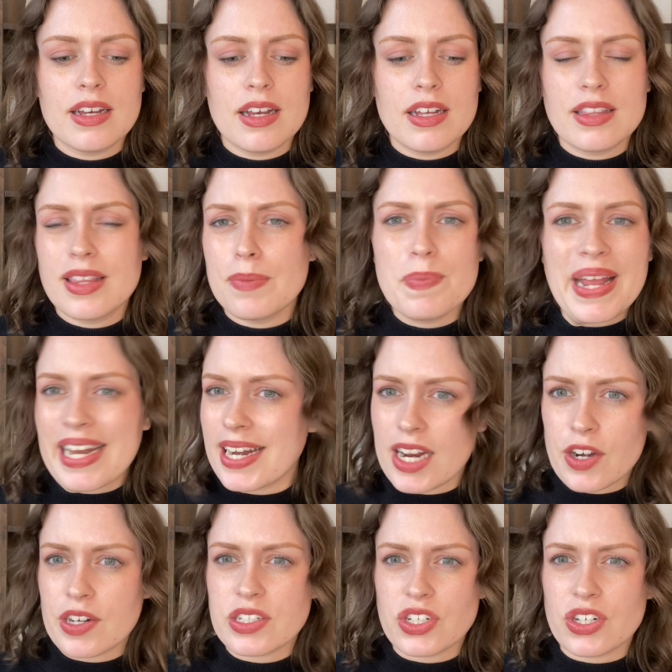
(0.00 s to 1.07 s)
the main
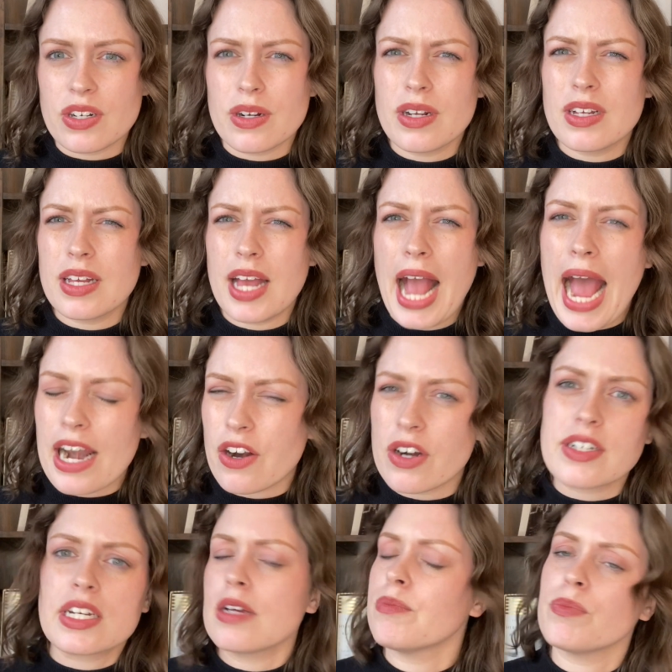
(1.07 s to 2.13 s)
character had a hard
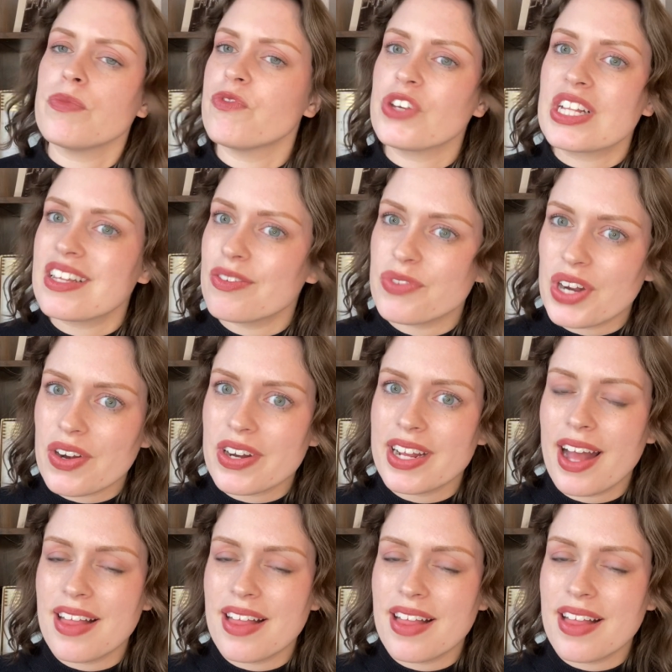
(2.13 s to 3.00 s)
time feeling very